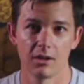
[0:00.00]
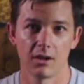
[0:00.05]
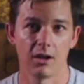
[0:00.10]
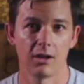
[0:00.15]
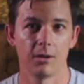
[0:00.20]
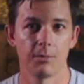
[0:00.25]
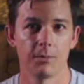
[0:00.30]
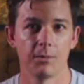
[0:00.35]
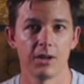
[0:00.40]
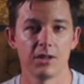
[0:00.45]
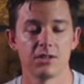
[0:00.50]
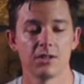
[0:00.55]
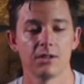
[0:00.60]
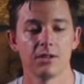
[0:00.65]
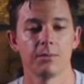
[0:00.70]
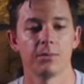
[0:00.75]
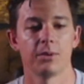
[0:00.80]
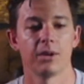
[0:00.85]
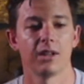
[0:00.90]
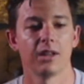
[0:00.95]
on a budget,
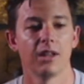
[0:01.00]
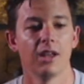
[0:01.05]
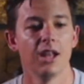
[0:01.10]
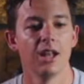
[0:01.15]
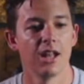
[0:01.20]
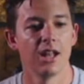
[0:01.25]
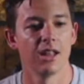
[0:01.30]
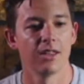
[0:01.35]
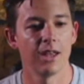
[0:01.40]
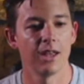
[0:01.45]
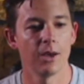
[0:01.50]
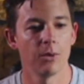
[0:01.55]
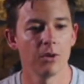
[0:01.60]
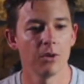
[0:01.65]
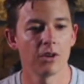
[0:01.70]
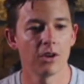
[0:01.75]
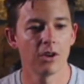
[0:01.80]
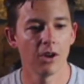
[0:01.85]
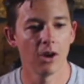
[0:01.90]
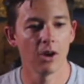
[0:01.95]
but they will
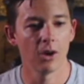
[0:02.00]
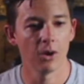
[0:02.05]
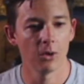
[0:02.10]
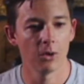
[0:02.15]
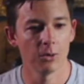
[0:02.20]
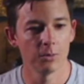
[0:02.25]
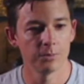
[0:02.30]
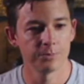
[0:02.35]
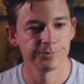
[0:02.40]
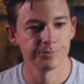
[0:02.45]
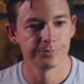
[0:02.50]
go